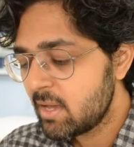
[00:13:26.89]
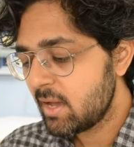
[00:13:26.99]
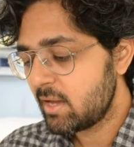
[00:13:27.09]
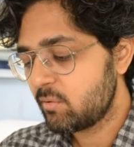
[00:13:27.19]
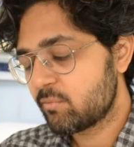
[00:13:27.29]

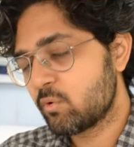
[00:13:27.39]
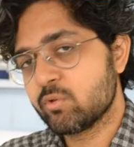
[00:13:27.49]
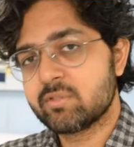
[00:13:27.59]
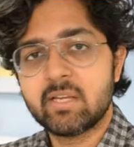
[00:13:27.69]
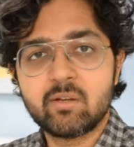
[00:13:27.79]
And of
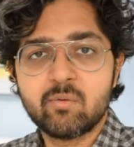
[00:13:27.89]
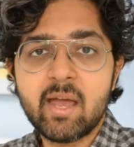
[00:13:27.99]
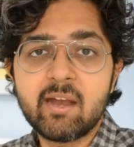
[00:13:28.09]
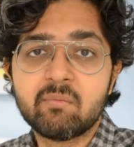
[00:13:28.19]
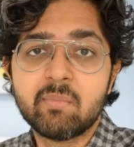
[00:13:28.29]
course, then you
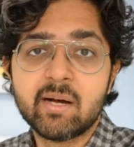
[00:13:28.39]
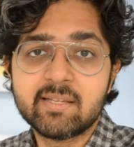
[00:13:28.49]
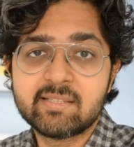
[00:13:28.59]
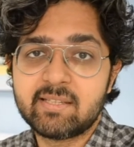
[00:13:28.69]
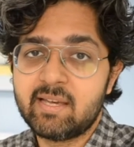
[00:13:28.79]
end by
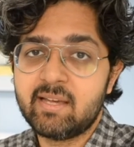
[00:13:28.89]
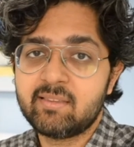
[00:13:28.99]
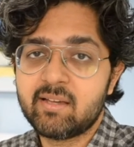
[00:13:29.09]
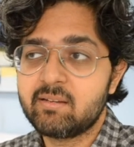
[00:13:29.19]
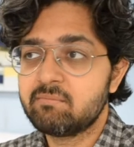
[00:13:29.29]
saying
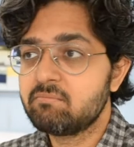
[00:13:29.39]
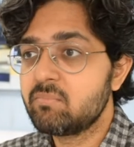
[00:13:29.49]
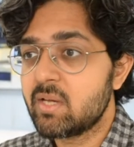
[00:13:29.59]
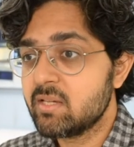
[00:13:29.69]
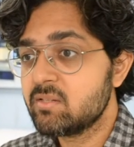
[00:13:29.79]
that
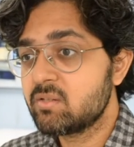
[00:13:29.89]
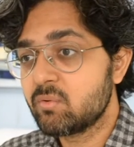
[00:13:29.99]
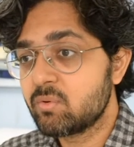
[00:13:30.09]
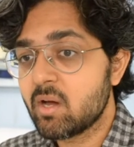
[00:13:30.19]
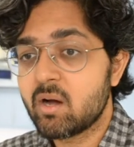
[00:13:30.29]
yes,
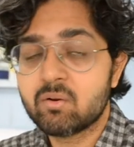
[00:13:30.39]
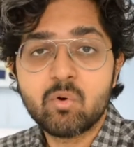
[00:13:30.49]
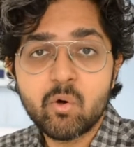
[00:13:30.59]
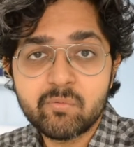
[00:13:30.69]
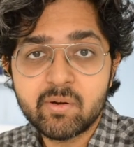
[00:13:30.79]
you're now
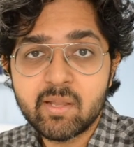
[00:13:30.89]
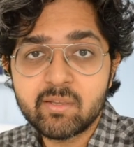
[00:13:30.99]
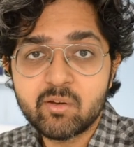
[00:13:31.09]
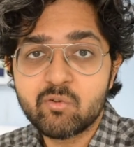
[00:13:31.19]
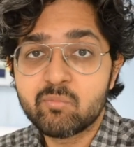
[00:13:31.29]
confident
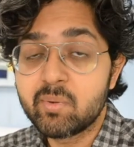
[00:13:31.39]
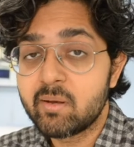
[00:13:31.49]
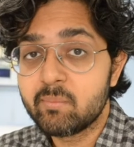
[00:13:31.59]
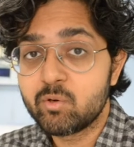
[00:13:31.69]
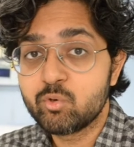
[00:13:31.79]
that you've been
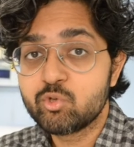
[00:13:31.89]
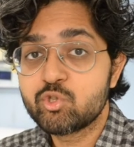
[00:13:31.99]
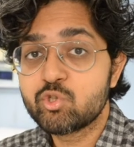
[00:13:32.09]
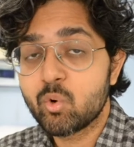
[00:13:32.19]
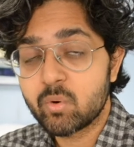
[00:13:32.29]
able to
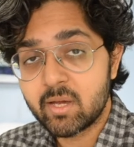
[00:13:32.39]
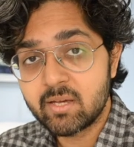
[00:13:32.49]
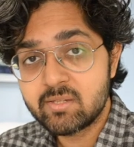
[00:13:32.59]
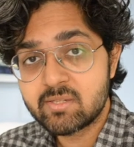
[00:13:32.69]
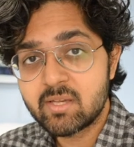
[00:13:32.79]

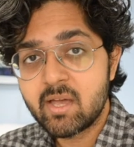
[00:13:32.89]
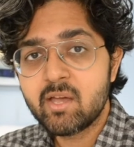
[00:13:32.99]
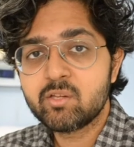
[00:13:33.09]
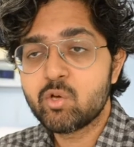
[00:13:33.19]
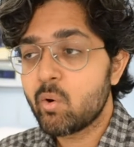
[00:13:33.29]
showcase
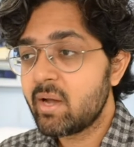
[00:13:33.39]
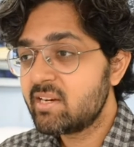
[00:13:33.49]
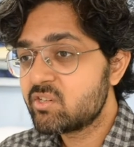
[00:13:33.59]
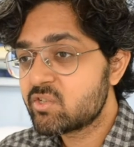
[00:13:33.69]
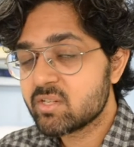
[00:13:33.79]
your
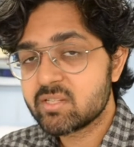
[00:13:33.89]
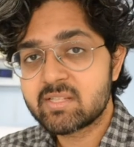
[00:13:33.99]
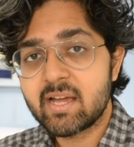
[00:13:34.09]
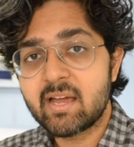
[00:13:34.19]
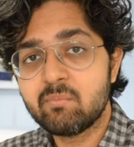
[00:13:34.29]

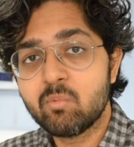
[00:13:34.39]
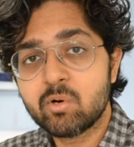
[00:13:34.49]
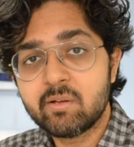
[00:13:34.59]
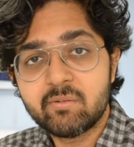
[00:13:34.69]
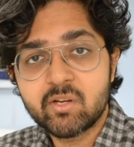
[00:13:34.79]
interest and
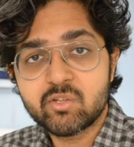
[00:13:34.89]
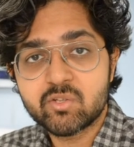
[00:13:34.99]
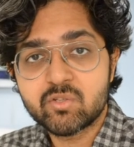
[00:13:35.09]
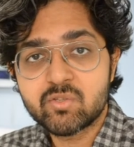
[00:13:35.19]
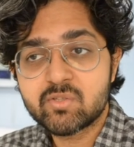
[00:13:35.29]

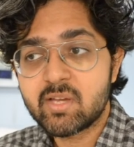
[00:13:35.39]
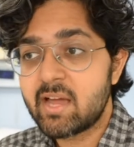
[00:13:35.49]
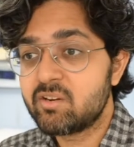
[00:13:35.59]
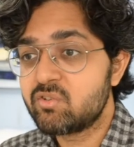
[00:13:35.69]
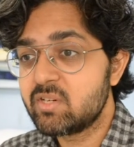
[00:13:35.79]
motivations
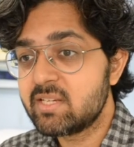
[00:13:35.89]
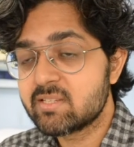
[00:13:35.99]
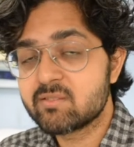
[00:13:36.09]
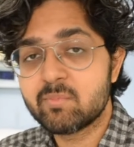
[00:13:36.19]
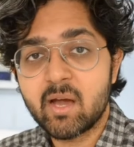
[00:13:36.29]
and
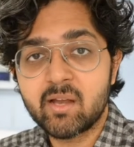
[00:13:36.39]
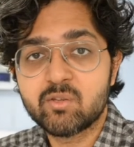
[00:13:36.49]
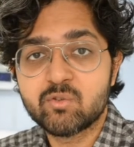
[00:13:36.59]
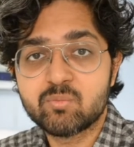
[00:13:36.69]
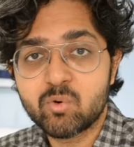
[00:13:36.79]
reasons behind
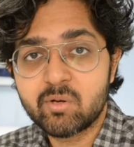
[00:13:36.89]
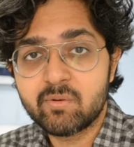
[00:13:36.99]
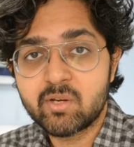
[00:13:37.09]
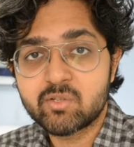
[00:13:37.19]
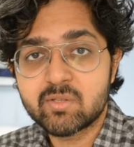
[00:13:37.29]
those
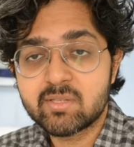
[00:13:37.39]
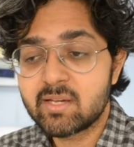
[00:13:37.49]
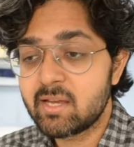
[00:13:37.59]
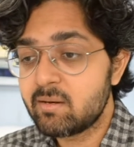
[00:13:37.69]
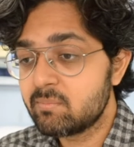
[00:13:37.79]
motivations
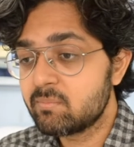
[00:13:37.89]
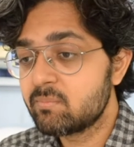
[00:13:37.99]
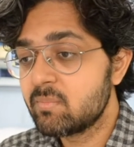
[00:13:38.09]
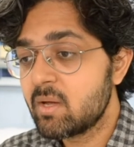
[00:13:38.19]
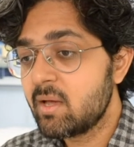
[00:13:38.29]

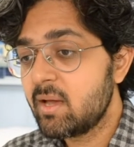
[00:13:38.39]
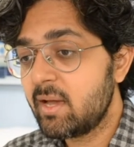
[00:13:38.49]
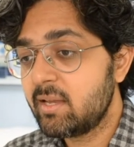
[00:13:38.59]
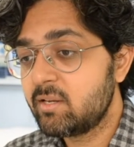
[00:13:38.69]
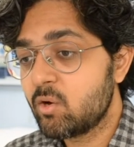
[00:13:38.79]

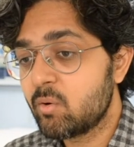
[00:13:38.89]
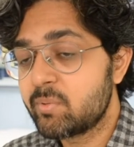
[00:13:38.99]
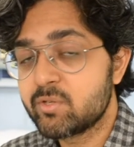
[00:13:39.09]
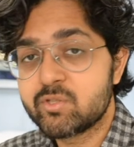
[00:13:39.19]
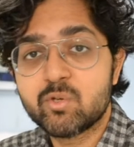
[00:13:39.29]
in your
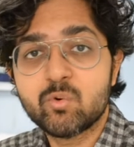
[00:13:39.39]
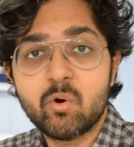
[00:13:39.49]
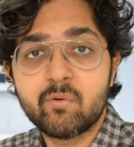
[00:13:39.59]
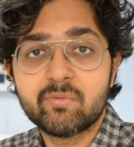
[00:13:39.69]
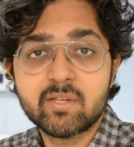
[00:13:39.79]
pursuit
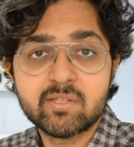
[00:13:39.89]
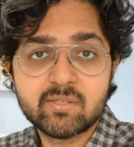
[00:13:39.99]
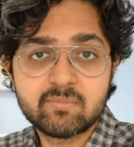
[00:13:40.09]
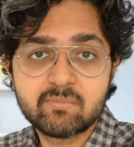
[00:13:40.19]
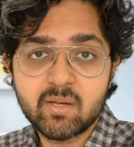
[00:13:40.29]
of this